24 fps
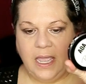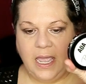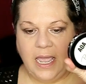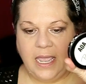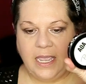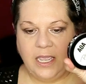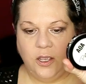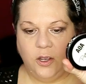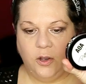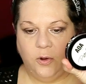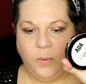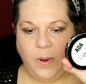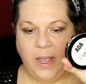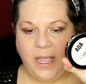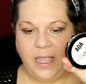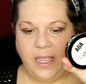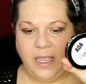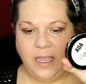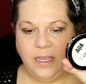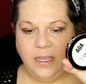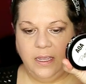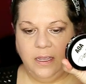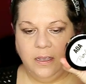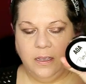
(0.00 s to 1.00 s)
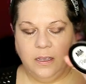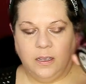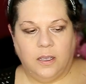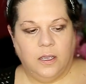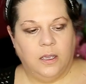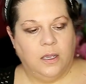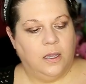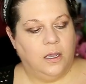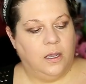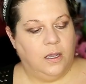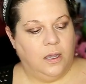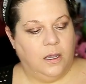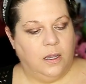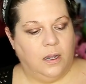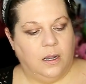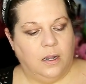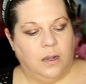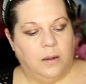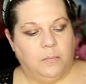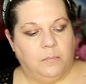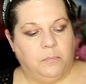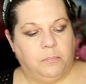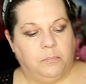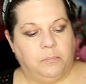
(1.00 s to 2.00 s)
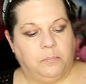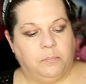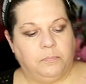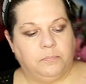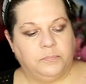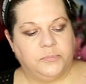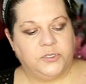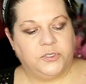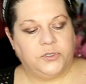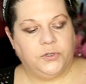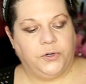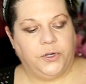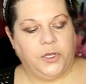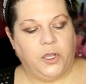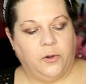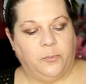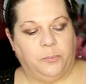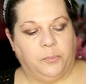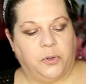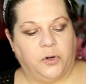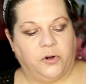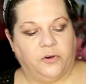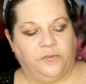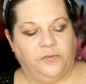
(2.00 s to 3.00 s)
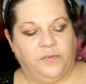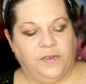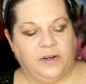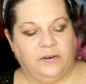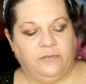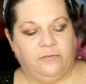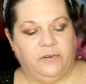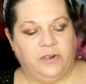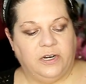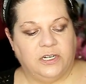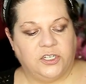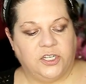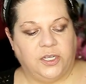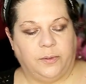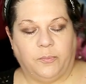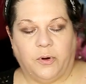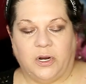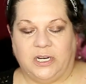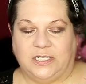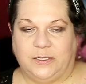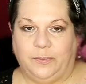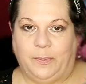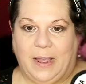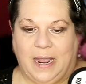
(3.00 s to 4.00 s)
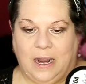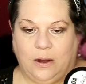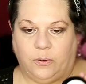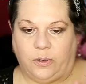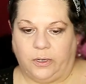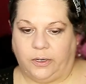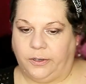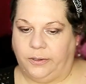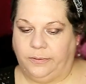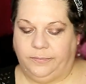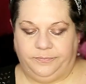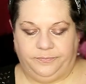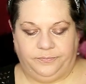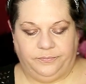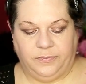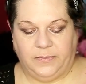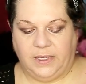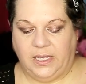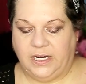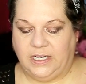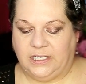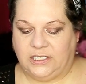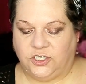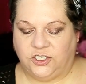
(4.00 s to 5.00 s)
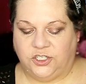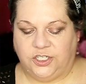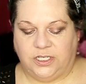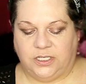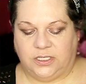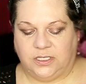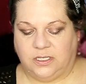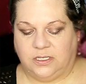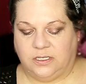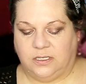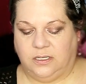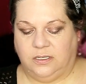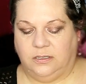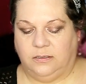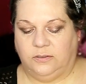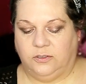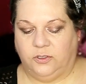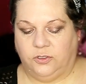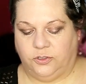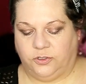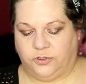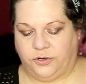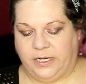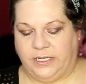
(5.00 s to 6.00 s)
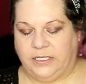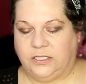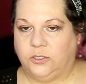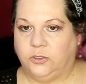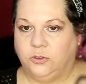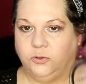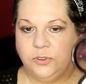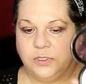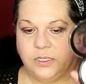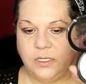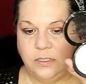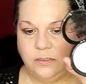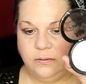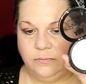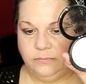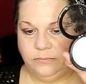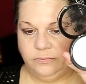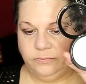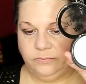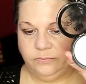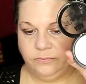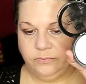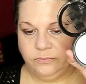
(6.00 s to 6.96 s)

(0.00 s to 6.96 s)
AOA Studio Perfect Finishing Press Powder, and it's just translucent.